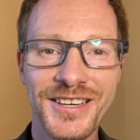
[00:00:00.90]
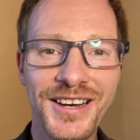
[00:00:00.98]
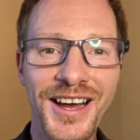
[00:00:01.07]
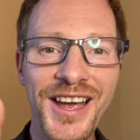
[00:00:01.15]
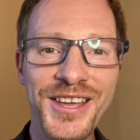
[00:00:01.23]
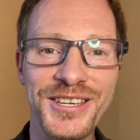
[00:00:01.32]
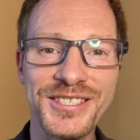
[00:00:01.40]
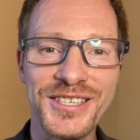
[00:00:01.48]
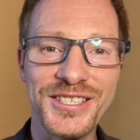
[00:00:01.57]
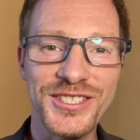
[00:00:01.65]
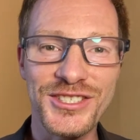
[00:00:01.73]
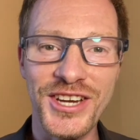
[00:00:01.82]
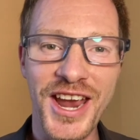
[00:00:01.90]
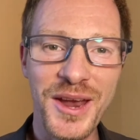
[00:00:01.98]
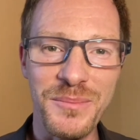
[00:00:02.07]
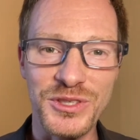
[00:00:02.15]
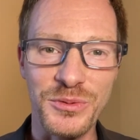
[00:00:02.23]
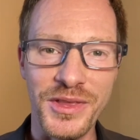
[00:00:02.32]
Hi, this is
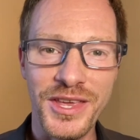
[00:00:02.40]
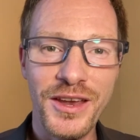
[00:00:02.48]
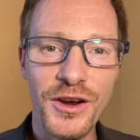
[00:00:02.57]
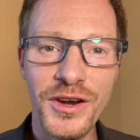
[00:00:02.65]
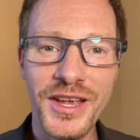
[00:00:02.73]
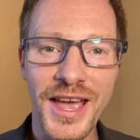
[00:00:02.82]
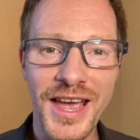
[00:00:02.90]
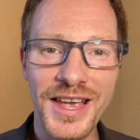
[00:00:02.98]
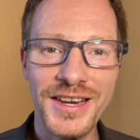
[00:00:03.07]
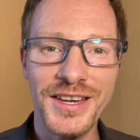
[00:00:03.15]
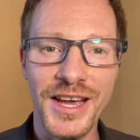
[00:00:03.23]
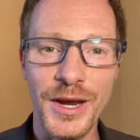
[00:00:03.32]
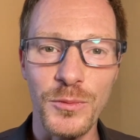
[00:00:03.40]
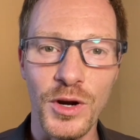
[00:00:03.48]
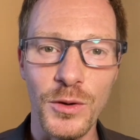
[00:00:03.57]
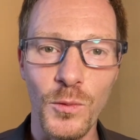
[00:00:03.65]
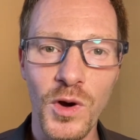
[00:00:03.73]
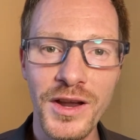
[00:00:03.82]
James with Hearing Aid
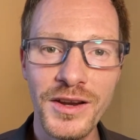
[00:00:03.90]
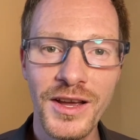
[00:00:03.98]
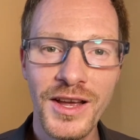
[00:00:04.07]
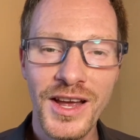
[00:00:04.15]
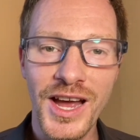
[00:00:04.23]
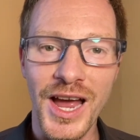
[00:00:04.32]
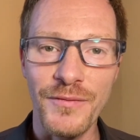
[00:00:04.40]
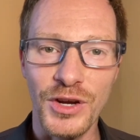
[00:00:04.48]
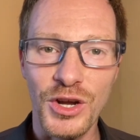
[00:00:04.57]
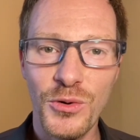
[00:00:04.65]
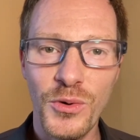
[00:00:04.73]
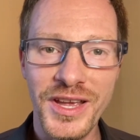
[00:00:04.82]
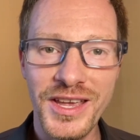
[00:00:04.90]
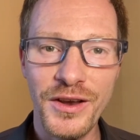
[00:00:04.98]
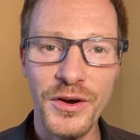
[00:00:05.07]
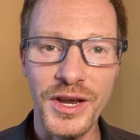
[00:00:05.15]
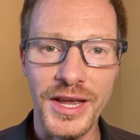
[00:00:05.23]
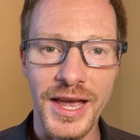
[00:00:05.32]
911. I have a quick
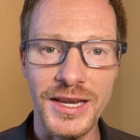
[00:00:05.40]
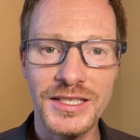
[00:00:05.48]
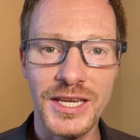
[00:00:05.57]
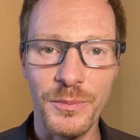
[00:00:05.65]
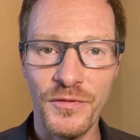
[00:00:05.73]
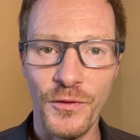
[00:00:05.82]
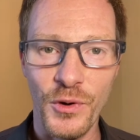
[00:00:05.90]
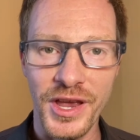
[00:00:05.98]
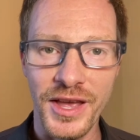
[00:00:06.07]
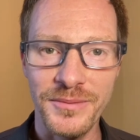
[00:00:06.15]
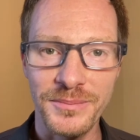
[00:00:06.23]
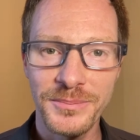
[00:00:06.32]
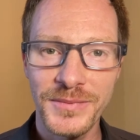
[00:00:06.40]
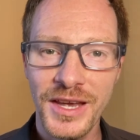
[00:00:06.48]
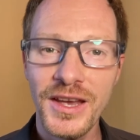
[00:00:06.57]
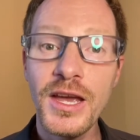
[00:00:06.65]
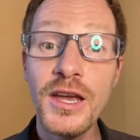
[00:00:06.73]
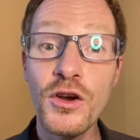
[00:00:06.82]
hearing aid tip for you.
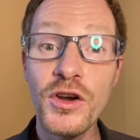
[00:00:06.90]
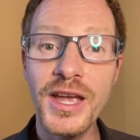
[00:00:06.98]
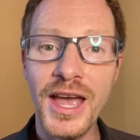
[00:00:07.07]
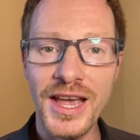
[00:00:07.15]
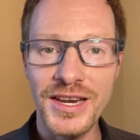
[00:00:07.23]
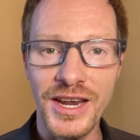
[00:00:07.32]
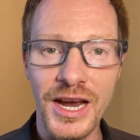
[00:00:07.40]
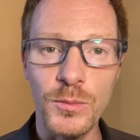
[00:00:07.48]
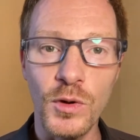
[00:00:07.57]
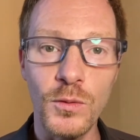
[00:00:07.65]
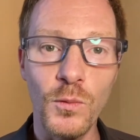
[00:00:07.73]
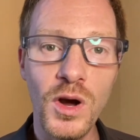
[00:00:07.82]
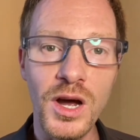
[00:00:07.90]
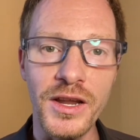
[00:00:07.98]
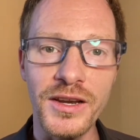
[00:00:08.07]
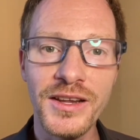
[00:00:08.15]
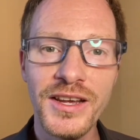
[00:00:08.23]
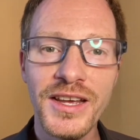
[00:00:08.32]
Hearing Aid
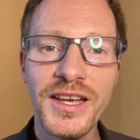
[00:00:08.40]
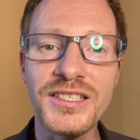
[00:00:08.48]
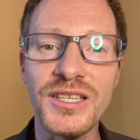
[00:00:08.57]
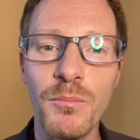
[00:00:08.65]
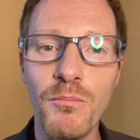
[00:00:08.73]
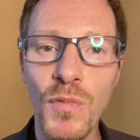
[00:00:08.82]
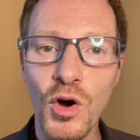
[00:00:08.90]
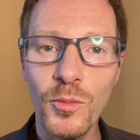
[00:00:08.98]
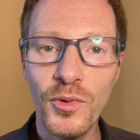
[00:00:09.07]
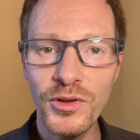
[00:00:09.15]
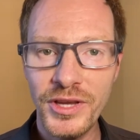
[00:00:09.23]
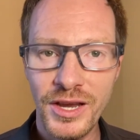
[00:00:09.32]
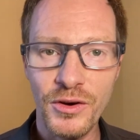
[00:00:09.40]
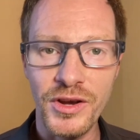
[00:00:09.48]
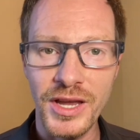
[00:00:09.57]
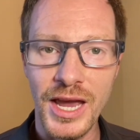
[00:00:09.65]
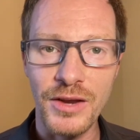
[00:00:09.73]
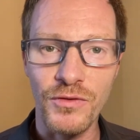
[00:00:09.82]
911 is a mobile
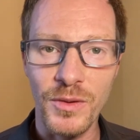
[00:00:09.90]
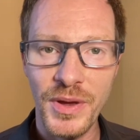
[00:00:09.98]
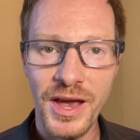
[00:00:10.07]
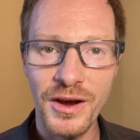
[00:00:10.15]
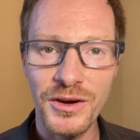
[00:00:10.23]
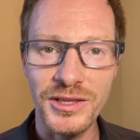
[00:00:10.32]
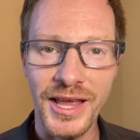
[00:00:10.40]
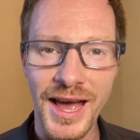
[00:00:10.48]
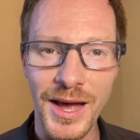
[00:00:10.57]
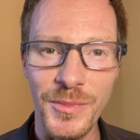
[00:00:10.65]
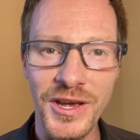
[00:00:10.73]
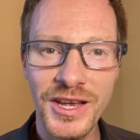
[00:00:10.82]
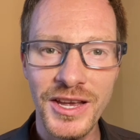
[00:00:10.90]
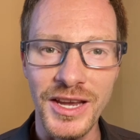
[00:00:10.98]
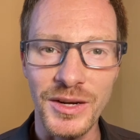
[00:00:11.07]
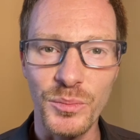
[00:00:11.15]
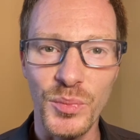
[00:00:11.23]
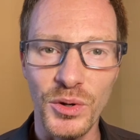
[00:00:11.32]
hearing aid repair lab
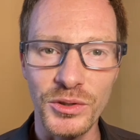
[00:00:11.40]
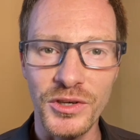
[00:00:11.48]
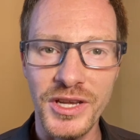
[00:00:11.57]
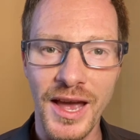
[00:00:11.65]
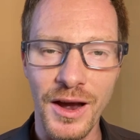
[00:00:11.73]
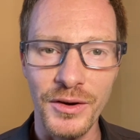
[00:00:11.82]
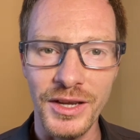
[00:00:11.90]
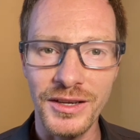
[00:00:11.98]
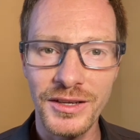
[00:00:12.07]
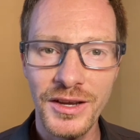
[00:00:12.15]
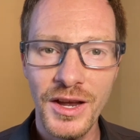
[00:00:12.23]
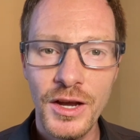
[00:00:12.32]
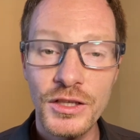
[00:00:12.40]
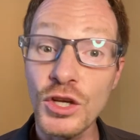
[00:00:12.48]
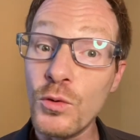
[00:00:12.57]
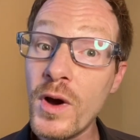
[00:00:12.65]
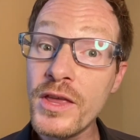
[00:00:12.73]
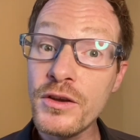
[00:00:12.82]
in Boulder County. So
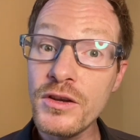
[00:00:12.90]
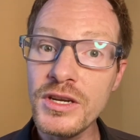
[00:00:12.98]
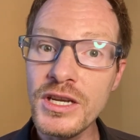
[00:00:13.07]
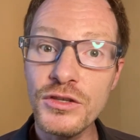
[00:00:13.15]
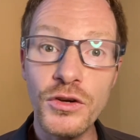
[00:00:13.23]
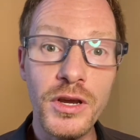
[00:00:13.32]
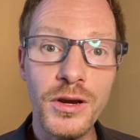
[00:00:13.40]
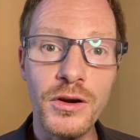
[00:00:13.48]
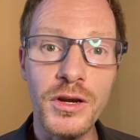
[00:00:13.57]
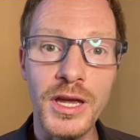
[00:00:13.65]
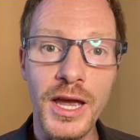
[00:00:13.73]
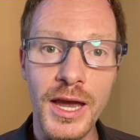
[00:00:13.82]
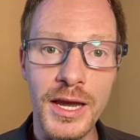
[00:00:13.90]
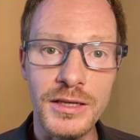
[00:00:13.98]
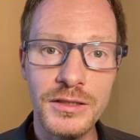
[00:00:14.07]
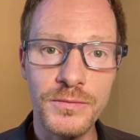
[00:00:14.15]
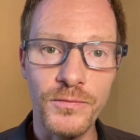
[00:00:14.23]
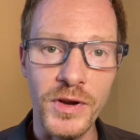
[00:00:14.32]
whether you need your hearing
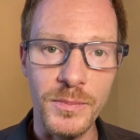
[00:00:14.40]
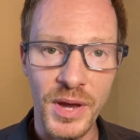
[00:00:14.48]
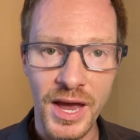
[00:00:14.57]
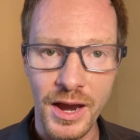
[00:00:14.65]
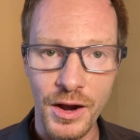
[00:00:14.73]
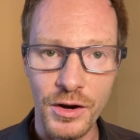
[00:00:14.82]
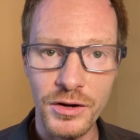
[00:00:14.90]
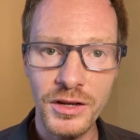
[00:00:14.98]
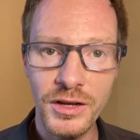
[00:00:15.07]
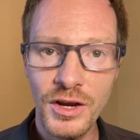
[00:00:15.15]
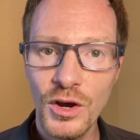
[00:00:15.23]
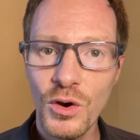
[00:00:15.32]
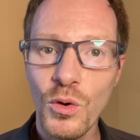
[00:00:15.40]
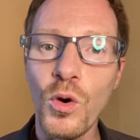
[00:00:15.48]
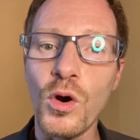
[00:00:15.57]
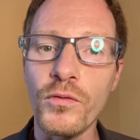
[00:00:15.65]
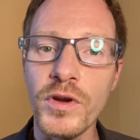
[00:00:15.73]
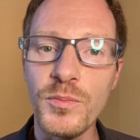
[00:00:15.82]
aids repaired
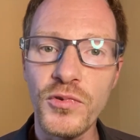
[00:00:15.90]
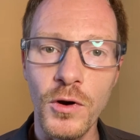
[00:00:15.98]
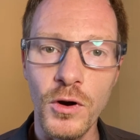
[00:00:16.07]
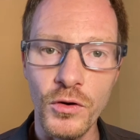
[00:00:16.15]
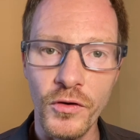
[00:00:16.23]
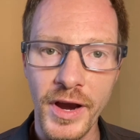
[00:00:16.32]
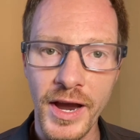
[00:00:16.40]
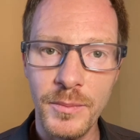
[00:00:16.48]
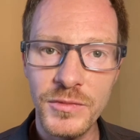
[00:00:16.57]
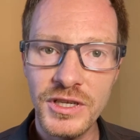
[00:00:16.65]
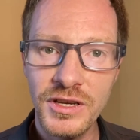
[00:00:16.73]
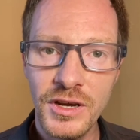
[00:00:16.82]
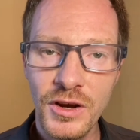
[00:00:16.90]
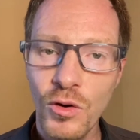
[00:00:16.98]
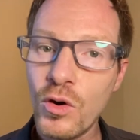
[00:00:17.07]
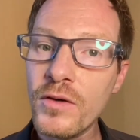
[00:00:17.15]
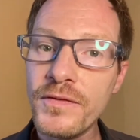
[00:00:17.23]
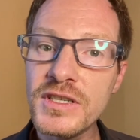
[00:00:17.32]
or reprogrammed,
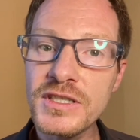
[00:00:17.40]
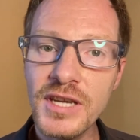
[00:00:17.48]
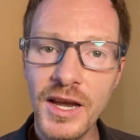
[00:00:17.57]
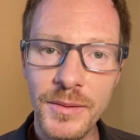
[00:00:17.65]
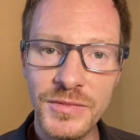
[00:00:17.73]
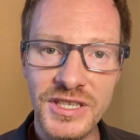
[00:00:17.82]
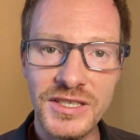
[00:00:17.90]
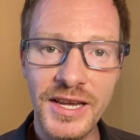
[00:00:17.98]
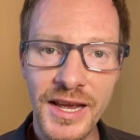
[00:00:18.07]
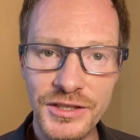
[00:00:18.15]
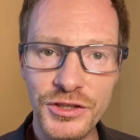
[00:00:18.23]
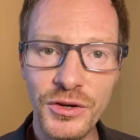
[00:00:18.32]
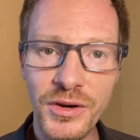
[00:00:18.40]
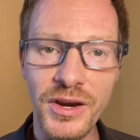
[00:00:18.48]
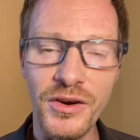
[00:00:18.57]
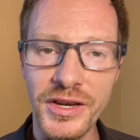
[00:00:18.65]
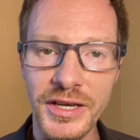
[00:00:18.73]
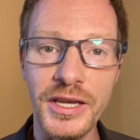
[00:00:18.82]
or if it's time to test your
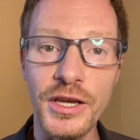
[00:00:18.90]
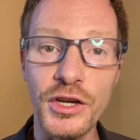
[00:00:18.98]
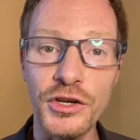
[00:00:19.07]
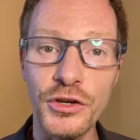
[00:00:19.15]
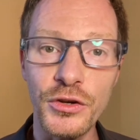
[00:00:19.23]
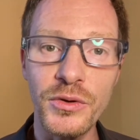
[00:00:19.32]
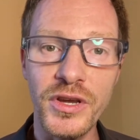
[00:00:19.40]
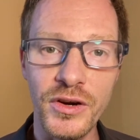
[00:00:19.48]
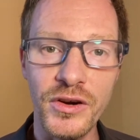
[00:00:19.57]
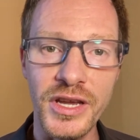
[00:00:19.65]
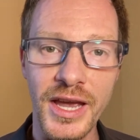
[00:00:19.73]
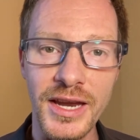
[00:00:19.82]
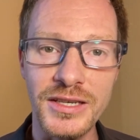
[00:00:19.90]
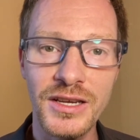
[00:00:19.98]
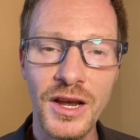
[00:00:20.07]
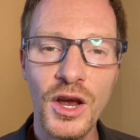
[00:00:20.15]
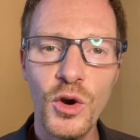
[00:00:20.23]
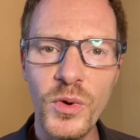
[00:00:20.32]
hearing and get new hearing aids,
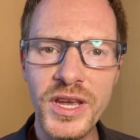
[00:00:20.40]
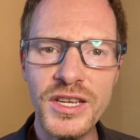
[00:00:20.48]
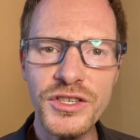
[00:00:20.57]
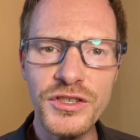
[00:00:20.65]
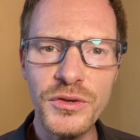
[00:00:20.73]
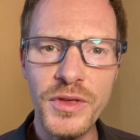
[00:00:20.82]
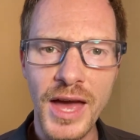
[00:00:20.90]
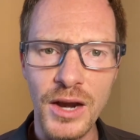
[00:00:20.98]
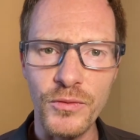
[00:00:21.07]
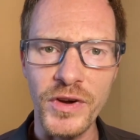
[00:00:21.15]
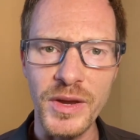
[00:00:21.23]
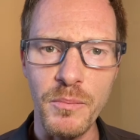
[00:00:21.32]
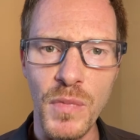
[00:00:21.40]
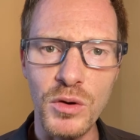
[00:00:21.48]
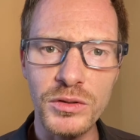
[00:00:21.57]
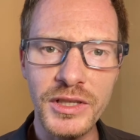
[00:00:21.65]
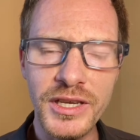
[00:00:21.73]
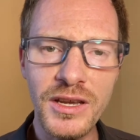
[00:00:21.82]
we can do that
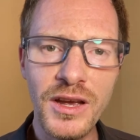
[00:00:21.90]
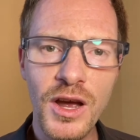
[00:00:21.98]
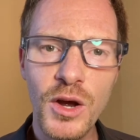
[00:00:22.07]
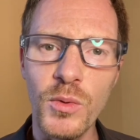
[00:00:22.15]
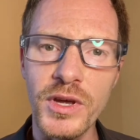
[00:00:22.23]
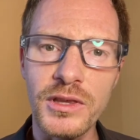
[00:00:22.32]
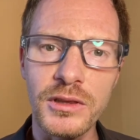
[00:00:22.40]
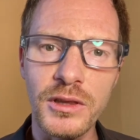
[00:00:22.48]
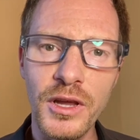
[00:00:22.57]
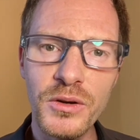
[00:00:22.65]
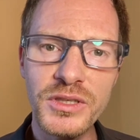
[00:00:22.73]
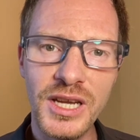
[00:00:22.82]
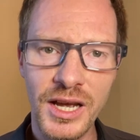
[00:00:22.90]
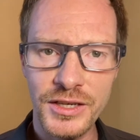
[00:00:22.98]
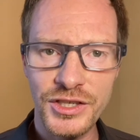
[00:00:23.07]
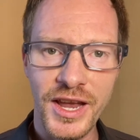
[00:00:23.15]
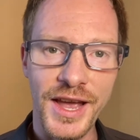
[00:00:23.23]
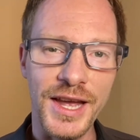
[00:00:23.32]
remotely with low
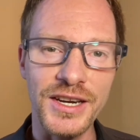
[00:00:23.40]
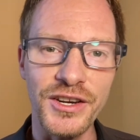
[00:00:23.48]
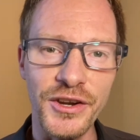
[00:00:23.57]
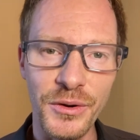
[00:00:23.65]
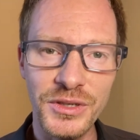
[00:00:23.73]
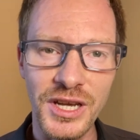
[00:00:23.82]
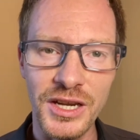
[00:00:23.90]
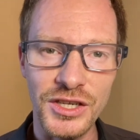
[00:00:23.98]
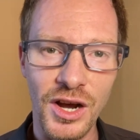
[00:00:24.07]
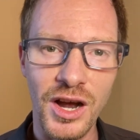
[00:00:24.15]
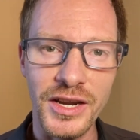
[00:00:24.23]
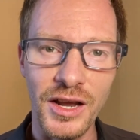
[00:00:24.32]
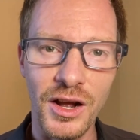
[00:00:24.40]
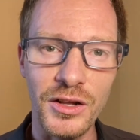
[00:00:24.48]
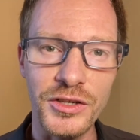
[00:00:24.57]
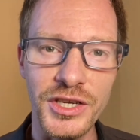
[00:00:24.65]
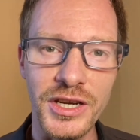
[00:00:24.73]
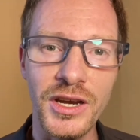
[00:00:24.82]
touch and no touch
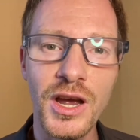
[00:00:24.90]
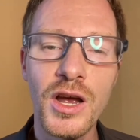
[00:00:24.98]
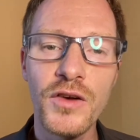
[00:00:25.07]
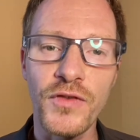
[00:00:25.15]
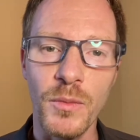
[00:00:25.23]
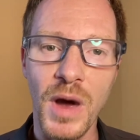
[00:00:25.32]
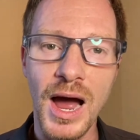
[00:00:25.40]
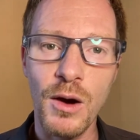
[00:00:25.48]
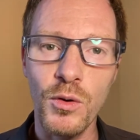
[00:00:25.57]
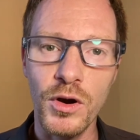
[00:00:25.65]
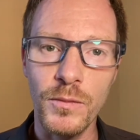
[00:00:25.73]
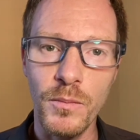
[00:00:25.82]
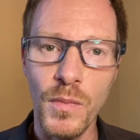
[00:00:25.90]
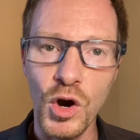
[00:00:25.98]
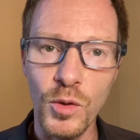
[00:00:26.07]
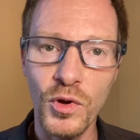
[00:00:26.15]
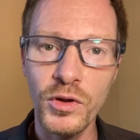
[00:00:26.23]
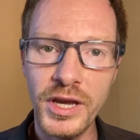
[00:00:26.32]
audiology from our
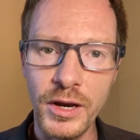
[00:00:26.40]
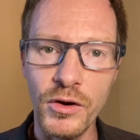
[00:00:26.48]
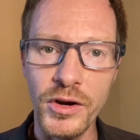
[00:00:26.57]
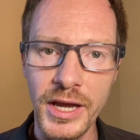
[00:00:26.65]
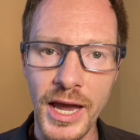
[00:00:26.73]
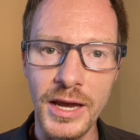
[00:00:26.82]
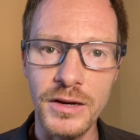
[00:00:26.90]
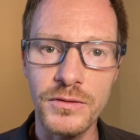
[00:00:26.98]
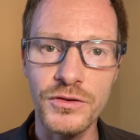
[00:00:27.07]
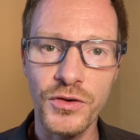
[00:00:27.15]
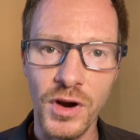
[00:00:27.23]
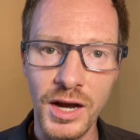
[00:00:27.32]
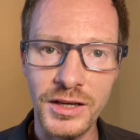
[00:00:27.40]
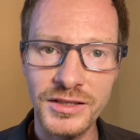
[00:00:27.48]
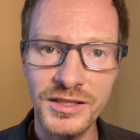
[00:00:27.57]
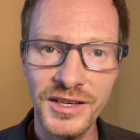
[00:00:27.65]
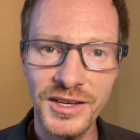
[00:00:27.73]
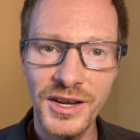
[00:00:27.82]
mobile hearing aid trucks.